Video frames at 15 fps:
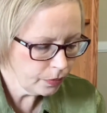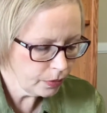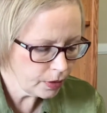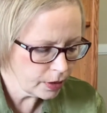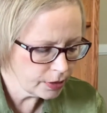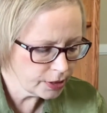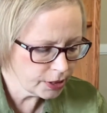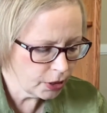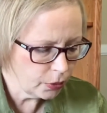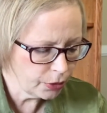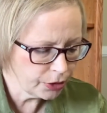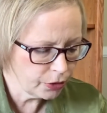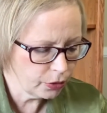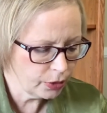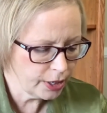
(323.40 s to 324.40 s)
So with
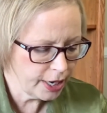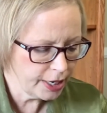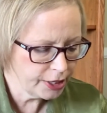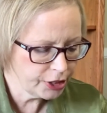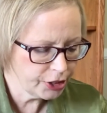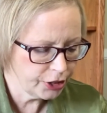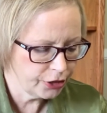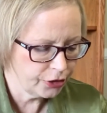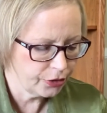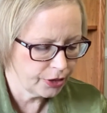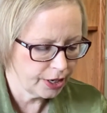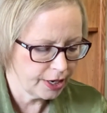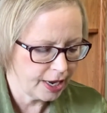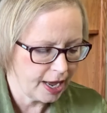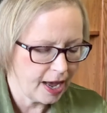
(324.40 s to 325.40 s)
creation, you can
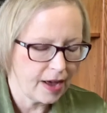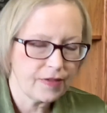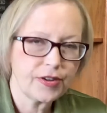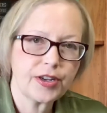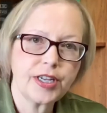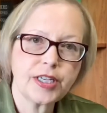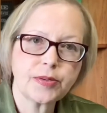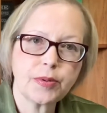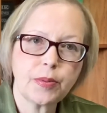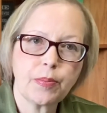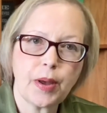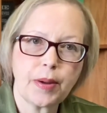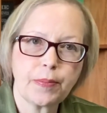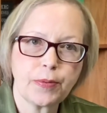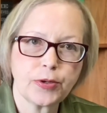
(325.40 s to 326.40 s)
have an easement by
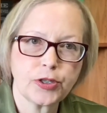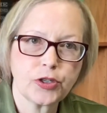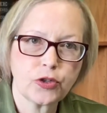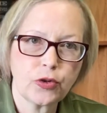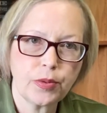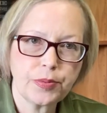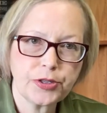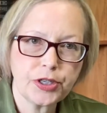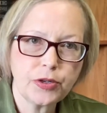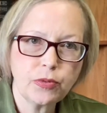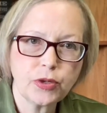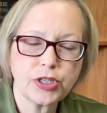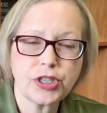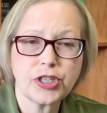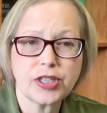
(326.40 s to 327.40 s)
prescription,
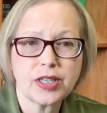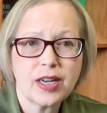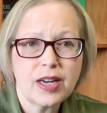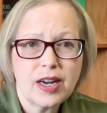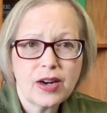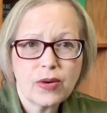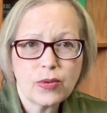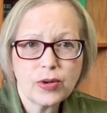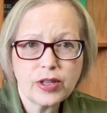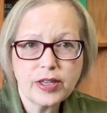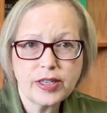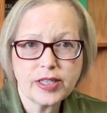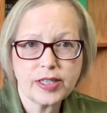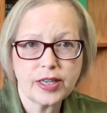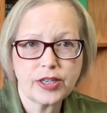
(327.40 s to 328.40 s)
which is really
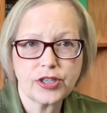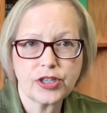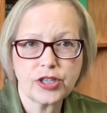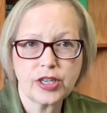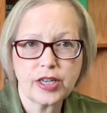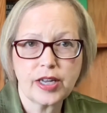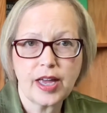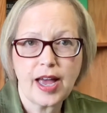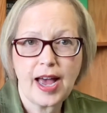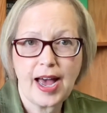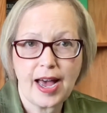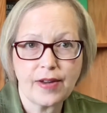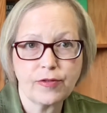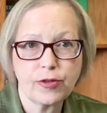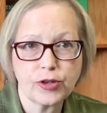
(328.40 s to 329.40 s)
essentially
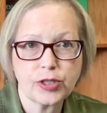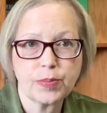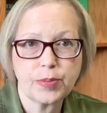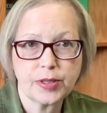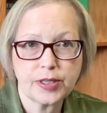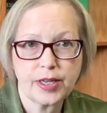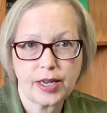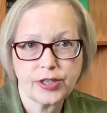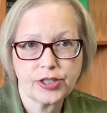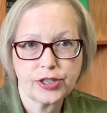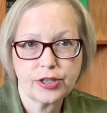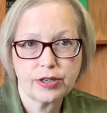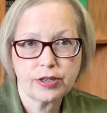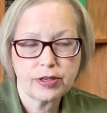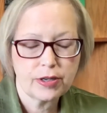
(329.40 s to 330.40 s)
adverse possession
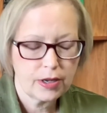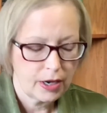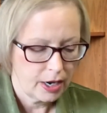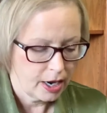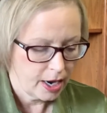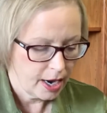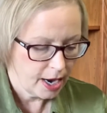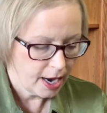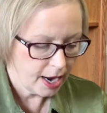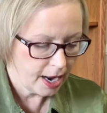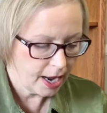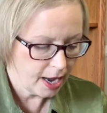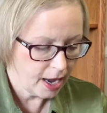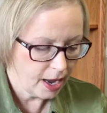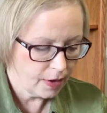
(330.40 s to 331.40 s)

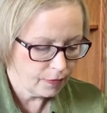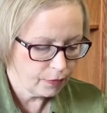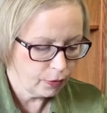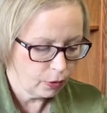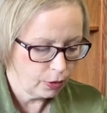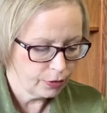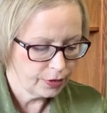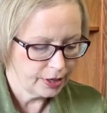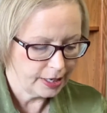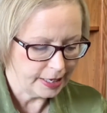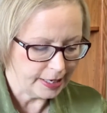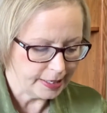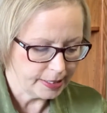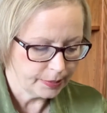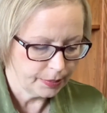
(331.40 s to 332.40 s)
for the
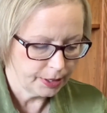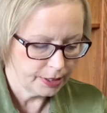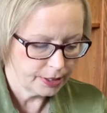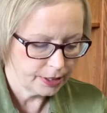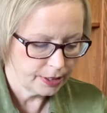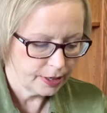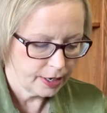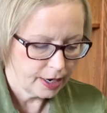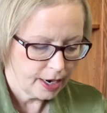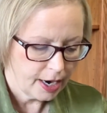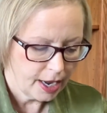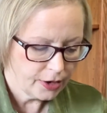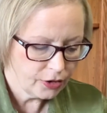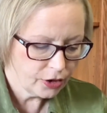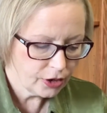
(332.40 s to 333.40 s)
easement.
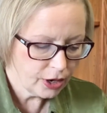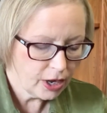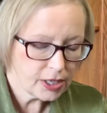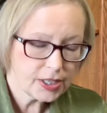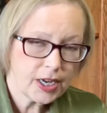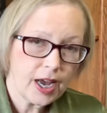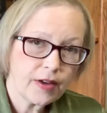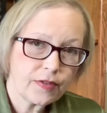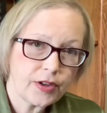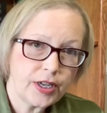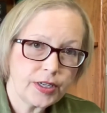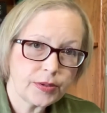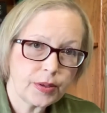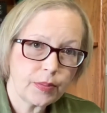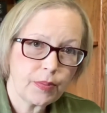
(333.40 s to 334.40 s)
And you can also have
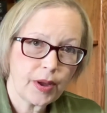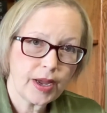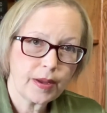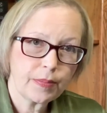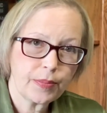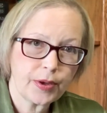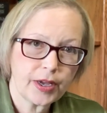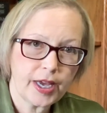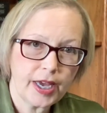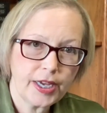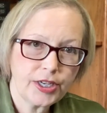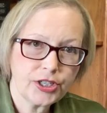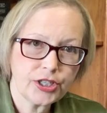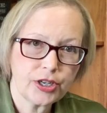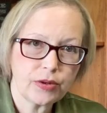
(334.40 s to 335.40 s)
easement by
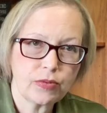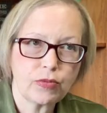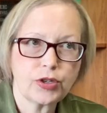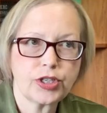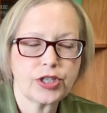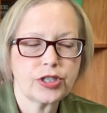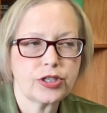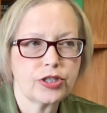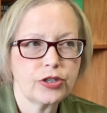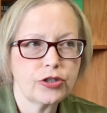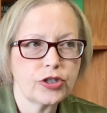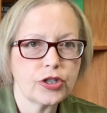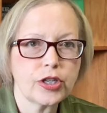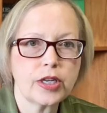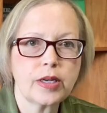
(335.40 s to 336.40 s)
implication, which is
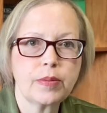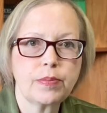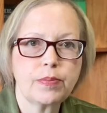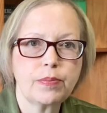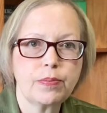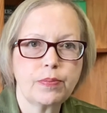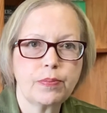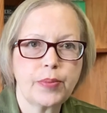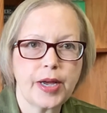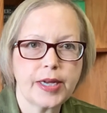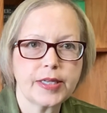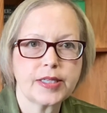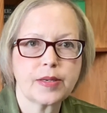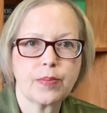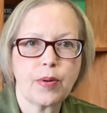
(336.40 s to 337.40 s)
usually
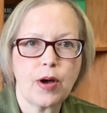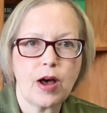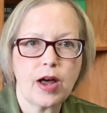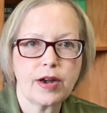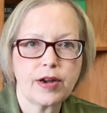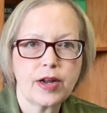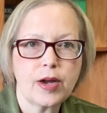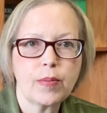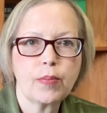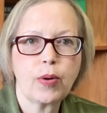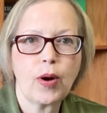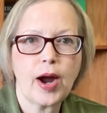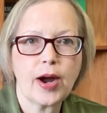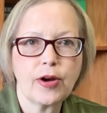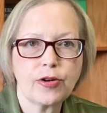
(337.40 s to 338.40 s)
based upon
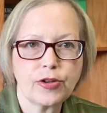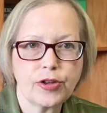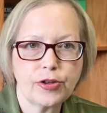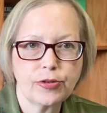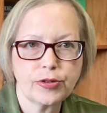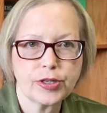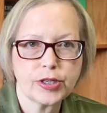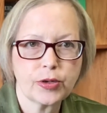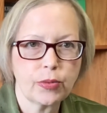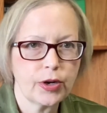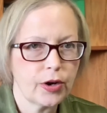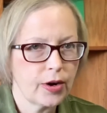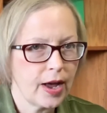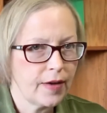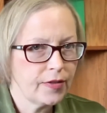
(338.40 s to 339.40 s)
prior use. So we
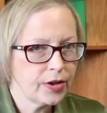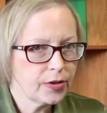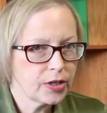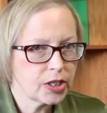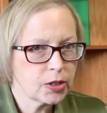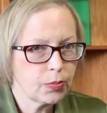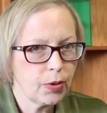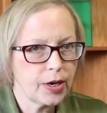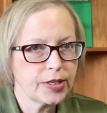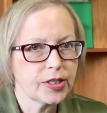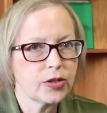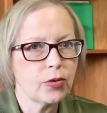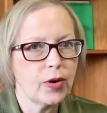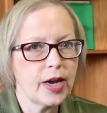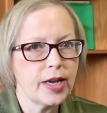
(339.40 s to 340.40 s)
don't have an express
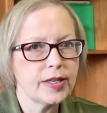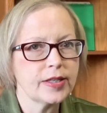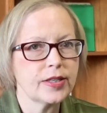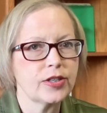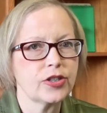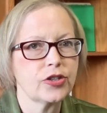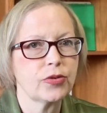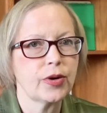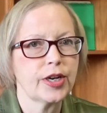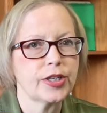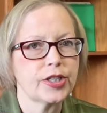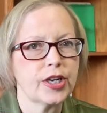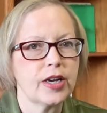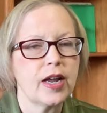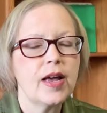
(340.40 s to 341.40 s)
grant
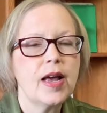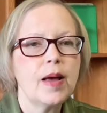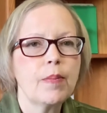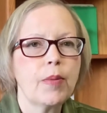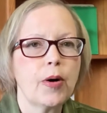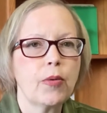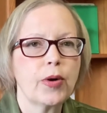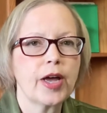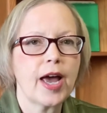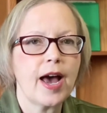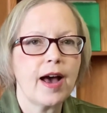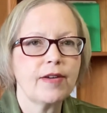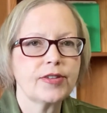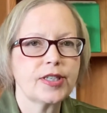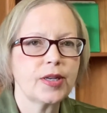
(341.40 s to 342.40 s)
situation, but we
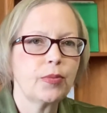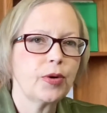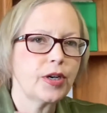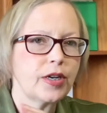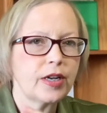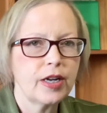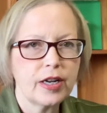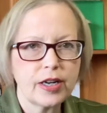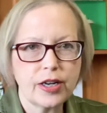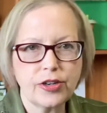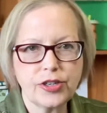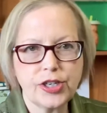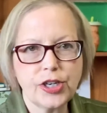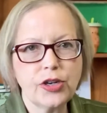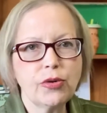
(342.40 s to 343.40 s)
have someone
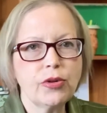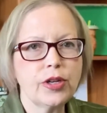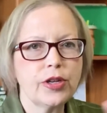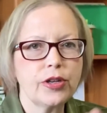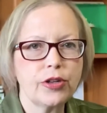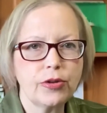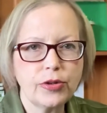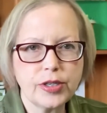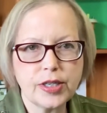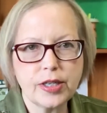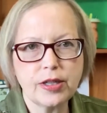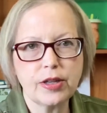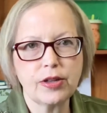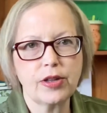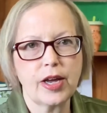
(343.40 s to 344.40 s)
continually using
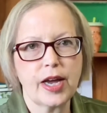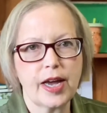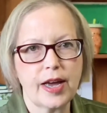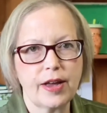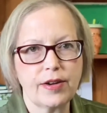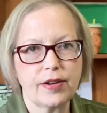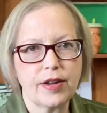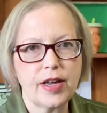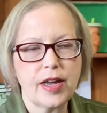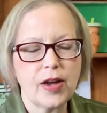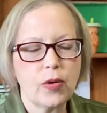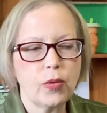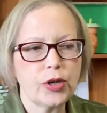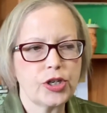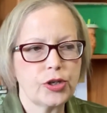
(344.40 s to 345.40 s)
the land,
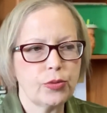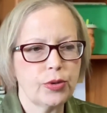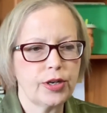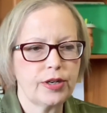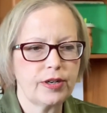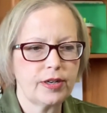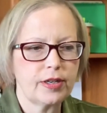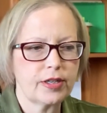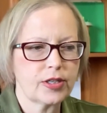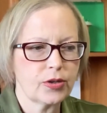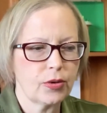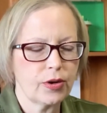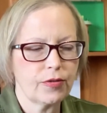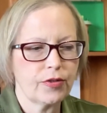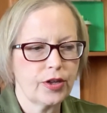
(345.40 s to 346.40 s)
which would sort
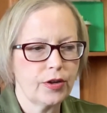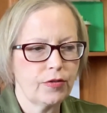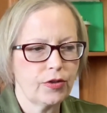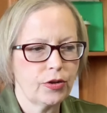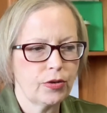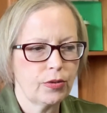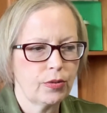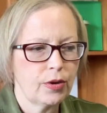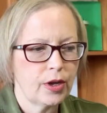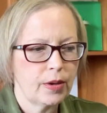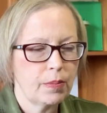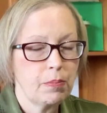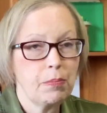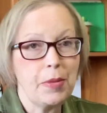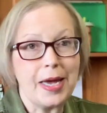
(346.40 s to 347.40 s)
of give you
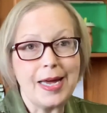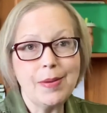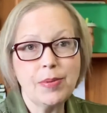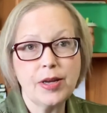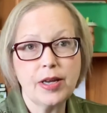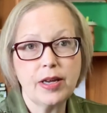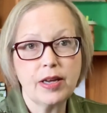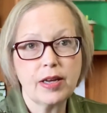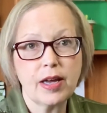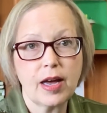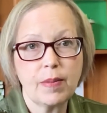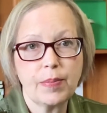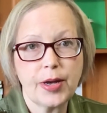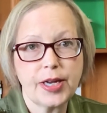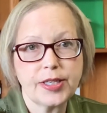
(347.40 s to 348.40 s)
maybe a
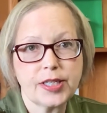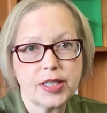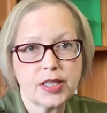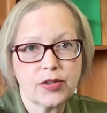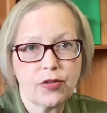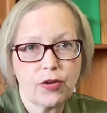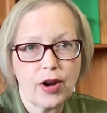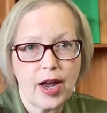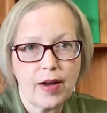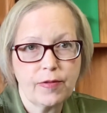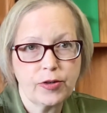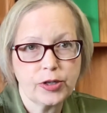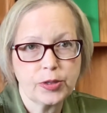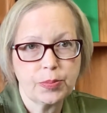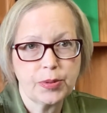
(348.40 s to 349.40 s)
basis for
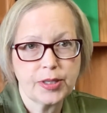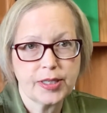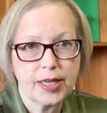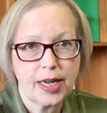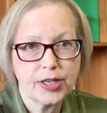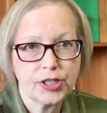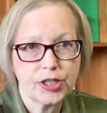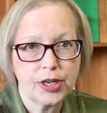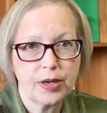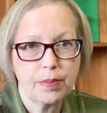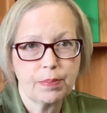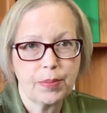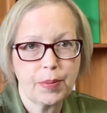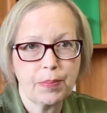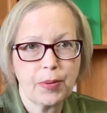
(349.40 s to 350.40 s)
adverse possession,
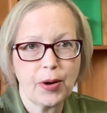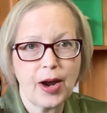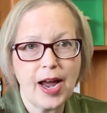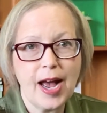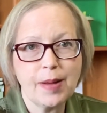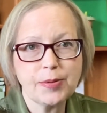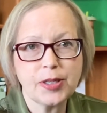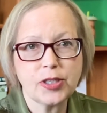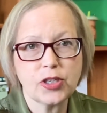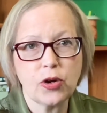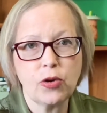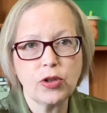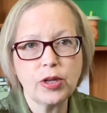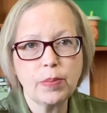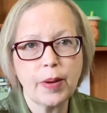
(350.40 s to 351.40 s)
but perhaps it's
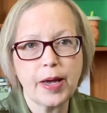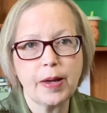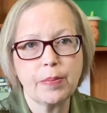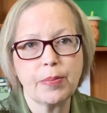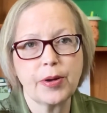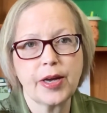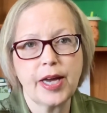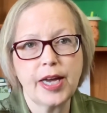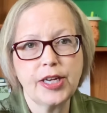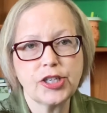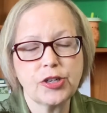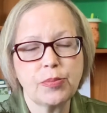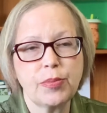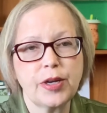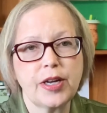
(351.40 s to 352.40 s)
only by
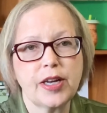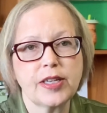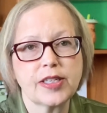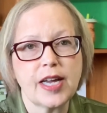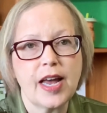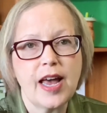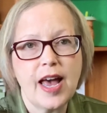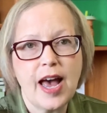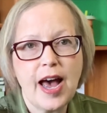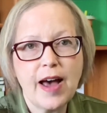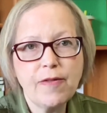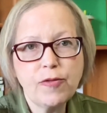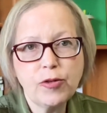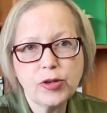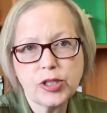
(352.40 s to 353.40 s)
implication, because
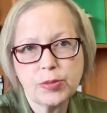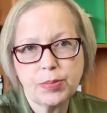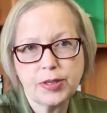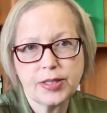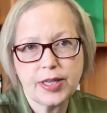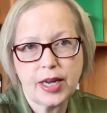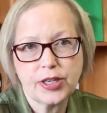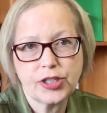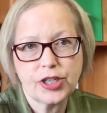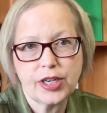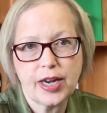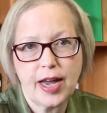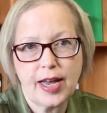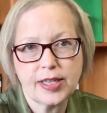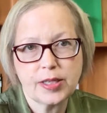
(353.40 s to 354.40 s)
adverse possession
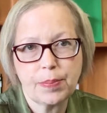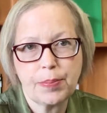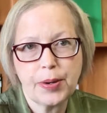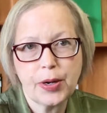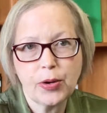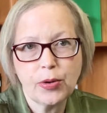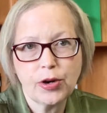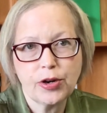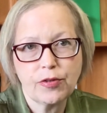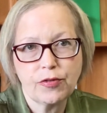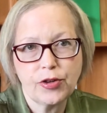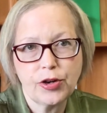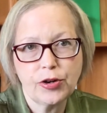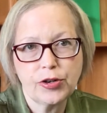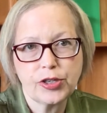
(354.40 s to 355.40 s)
has a period of
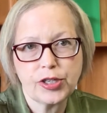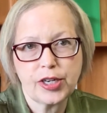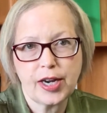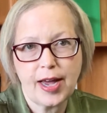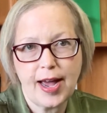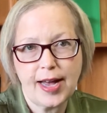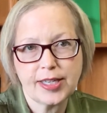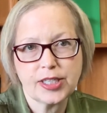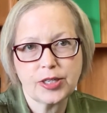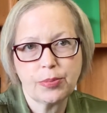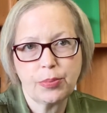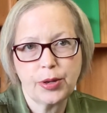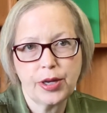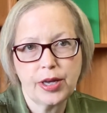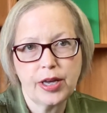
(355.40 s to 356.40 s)
years that has to
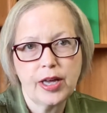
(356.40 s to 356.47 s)
be